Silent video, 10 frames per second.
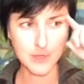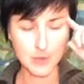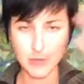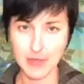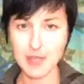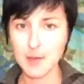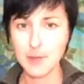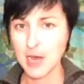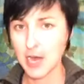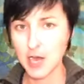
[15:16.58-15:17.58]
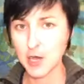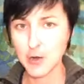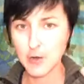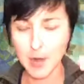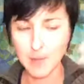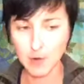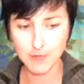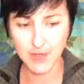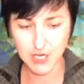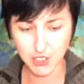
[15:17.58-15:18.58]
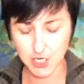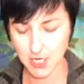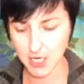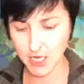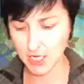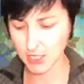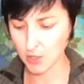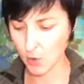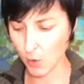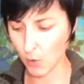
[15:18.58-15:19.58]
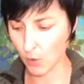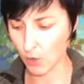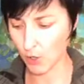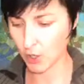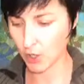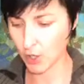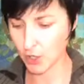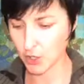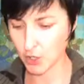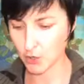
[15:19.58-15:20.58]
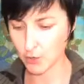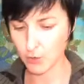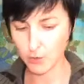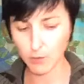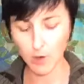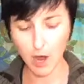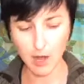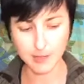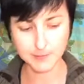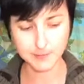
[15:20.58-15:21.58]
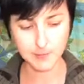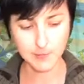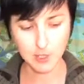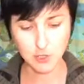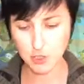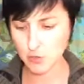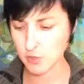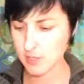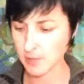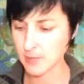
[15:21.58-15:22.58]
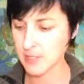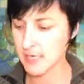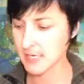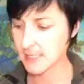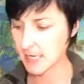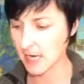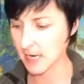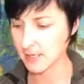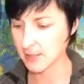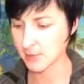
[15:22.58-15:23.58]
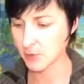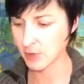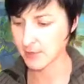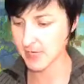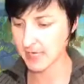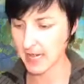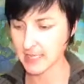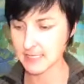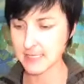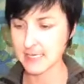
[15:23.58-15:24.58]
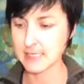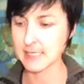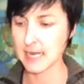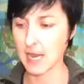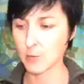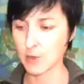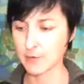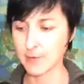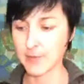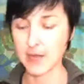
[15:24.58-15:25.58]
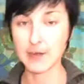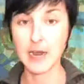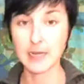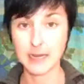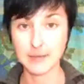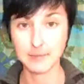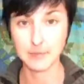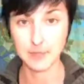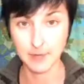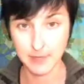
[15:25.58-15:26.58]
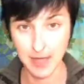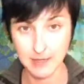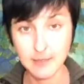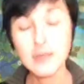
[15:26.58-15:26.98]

you think about a motivation, or you do some scenes, some script analysis, and work from there. And I love that.